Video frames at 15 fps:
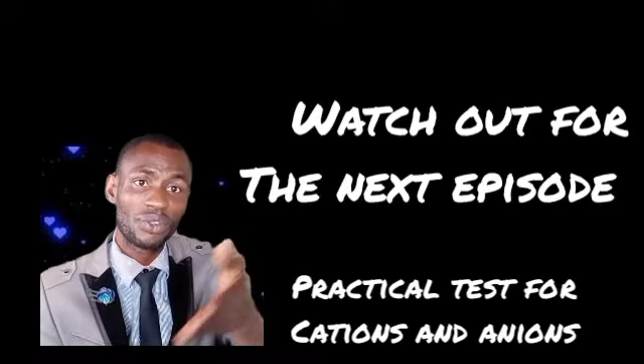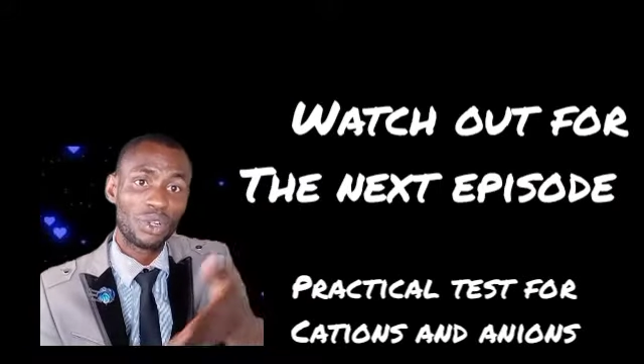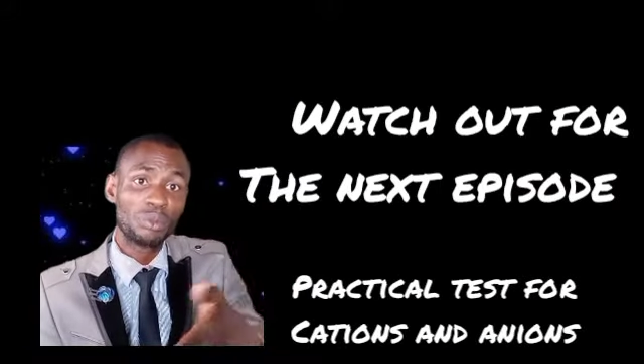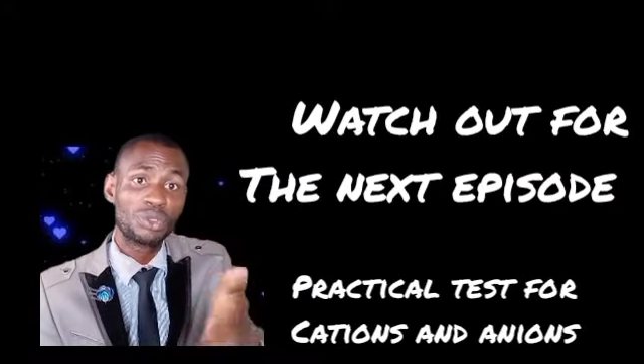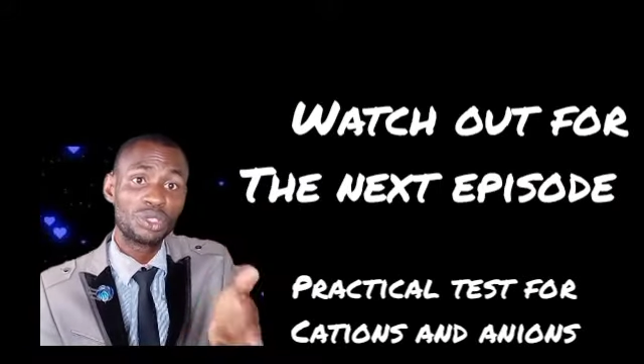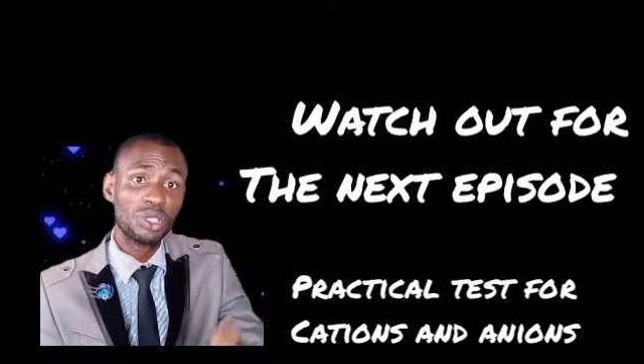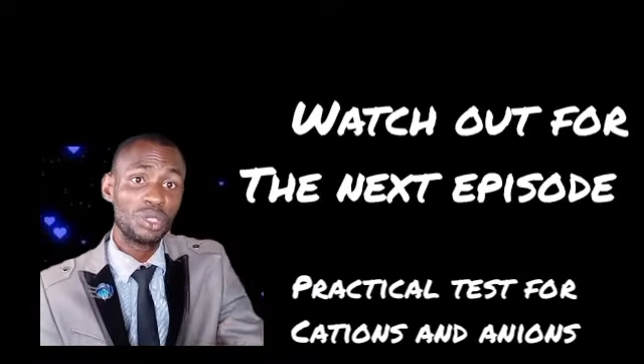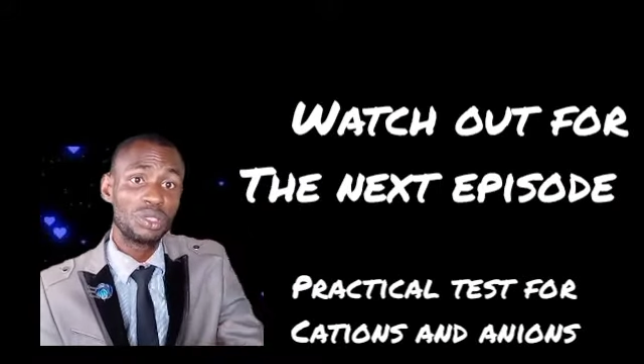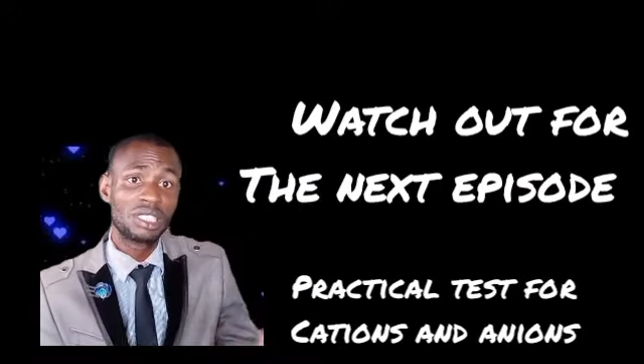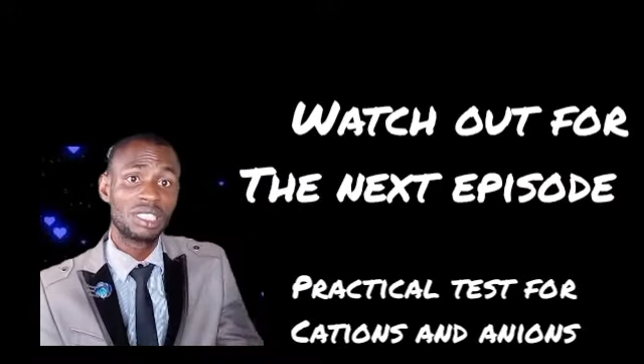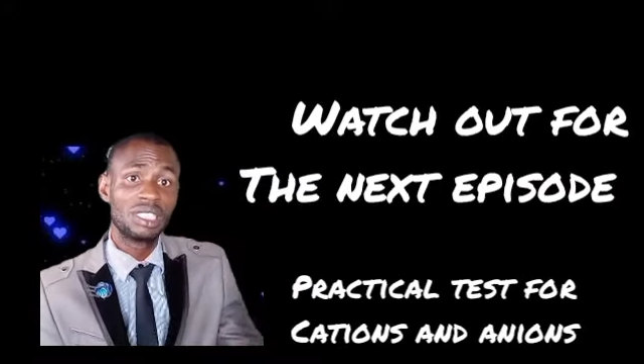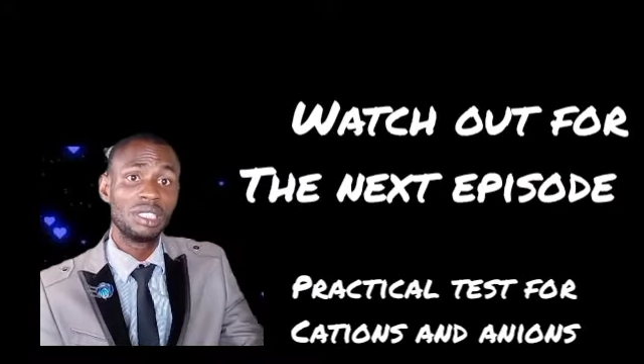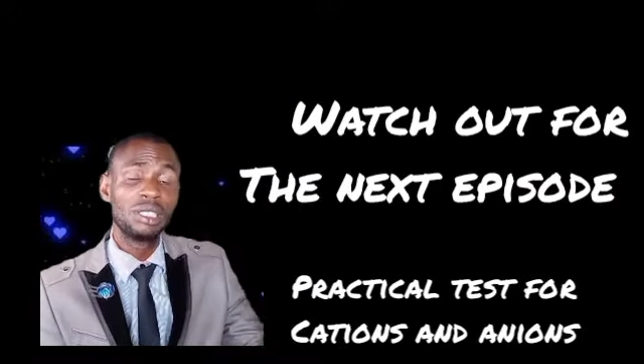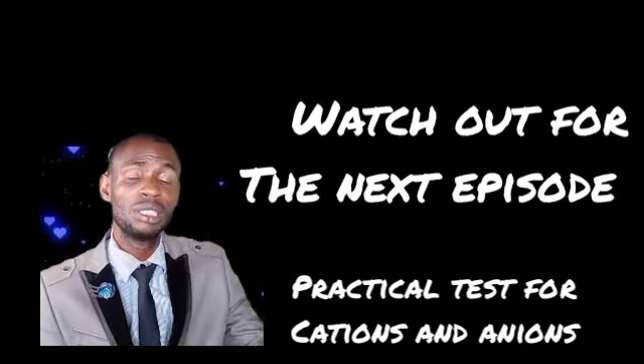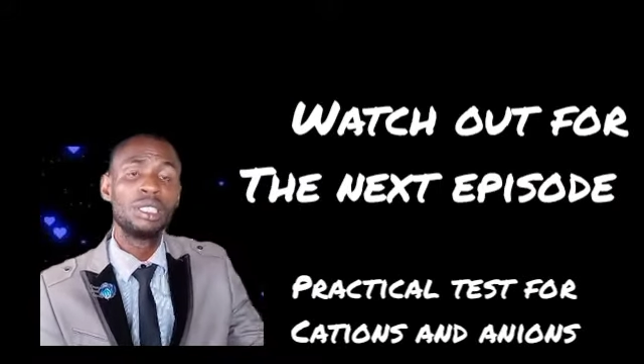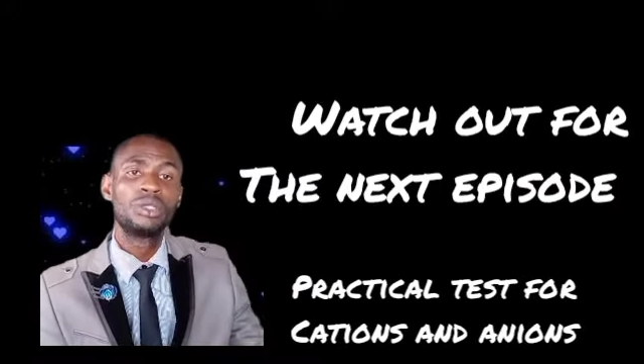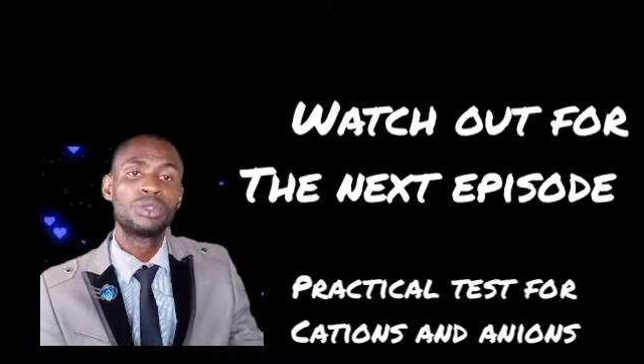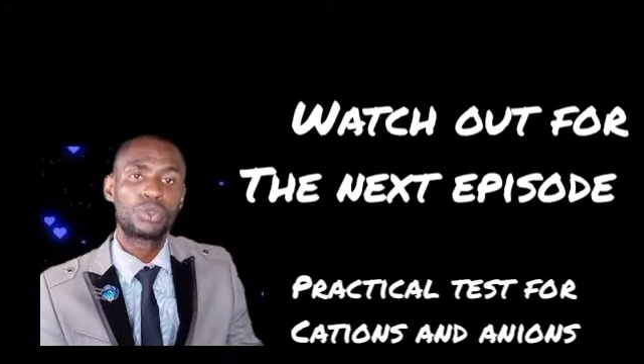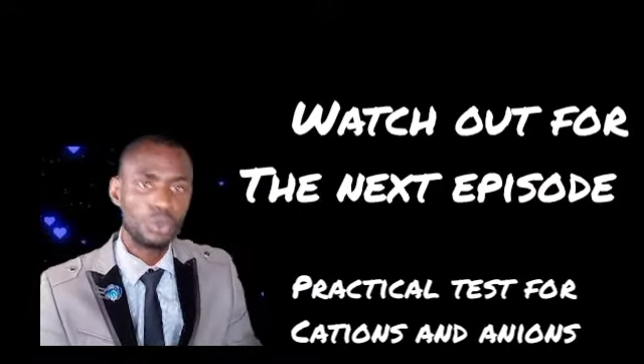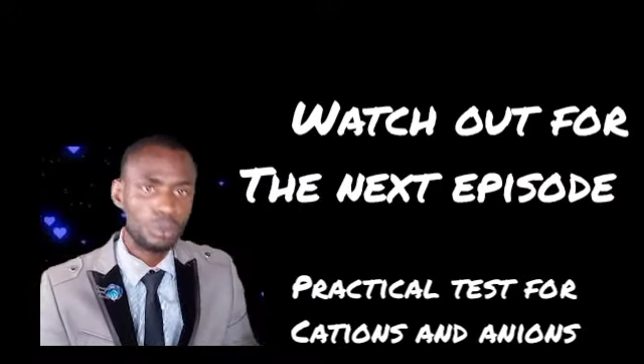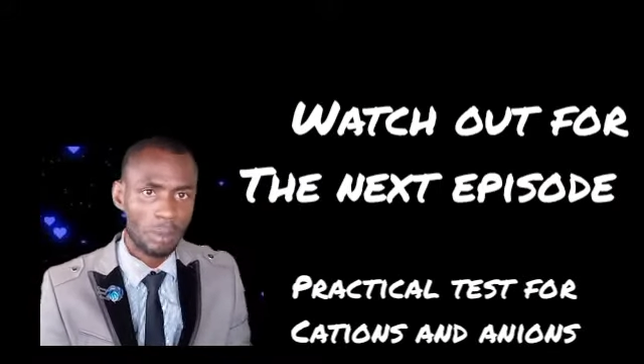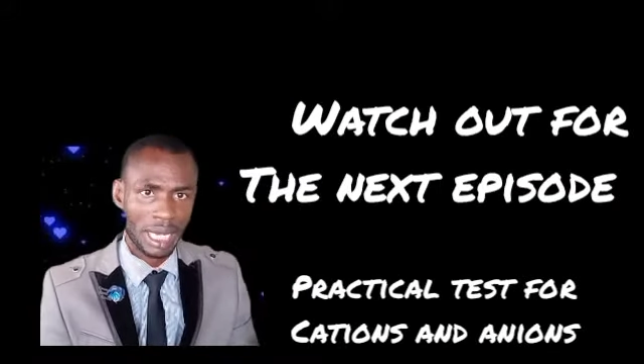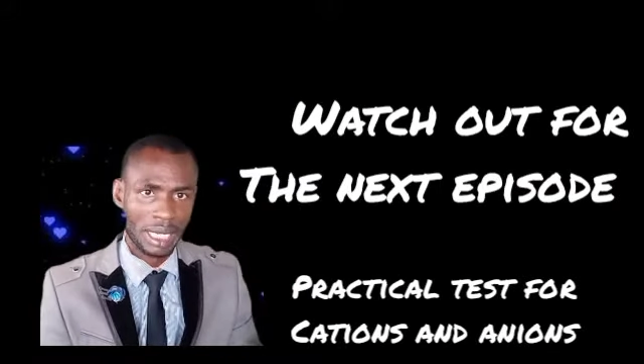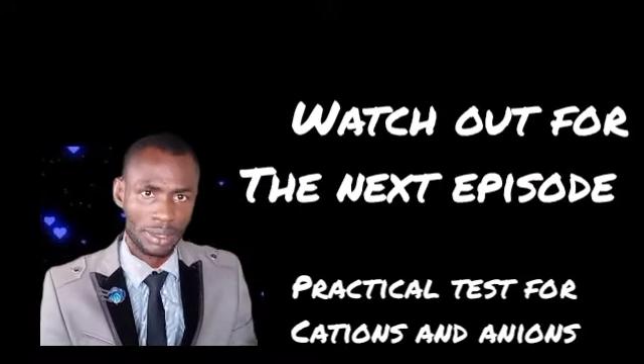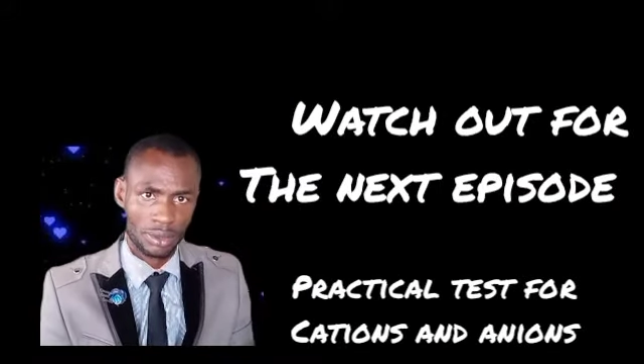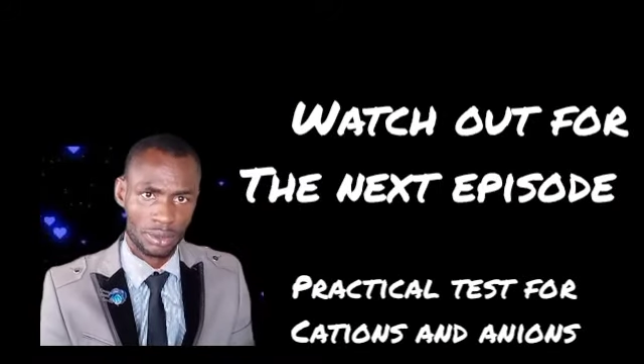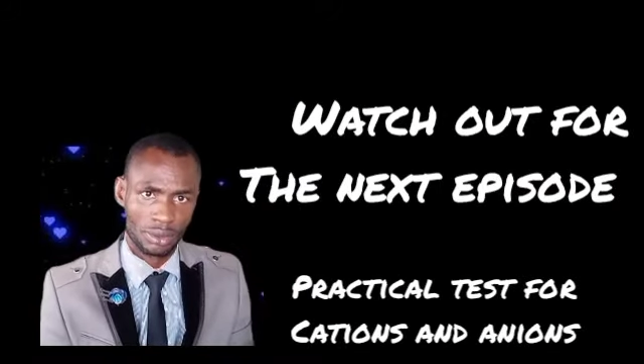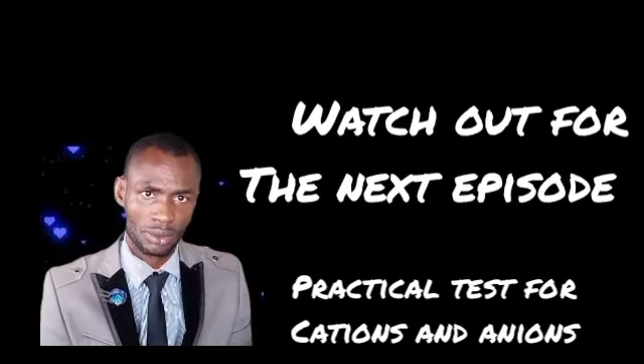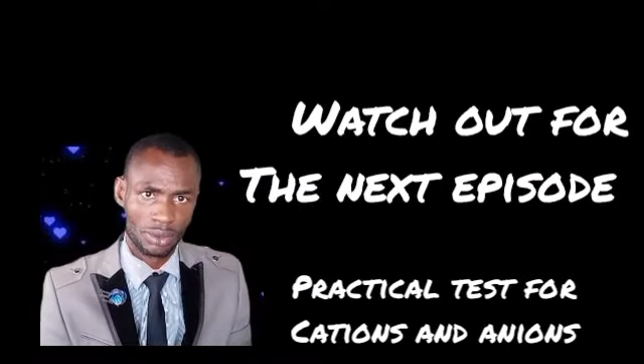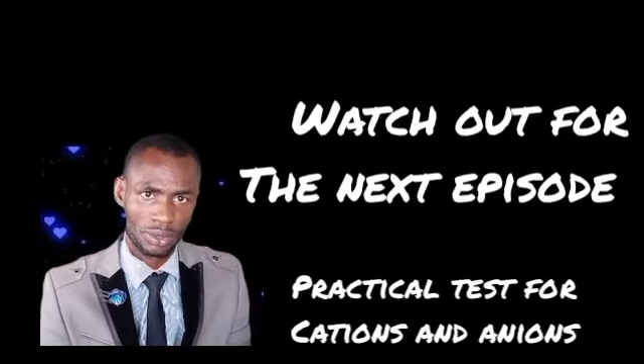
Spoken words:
from CO3 to minus.